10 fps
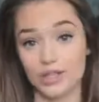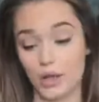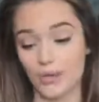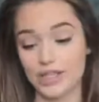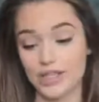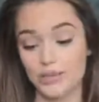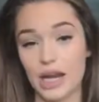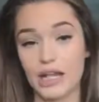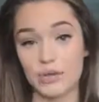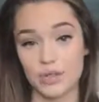so this is what
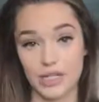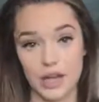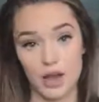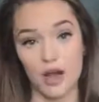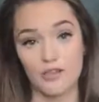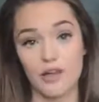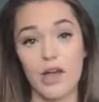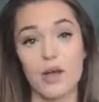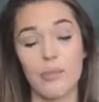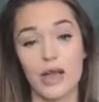I used to take off
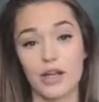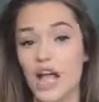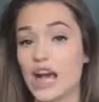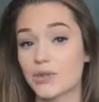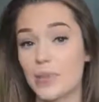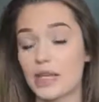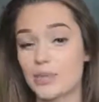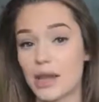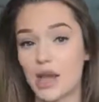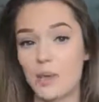my classmates'
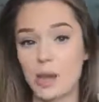makeup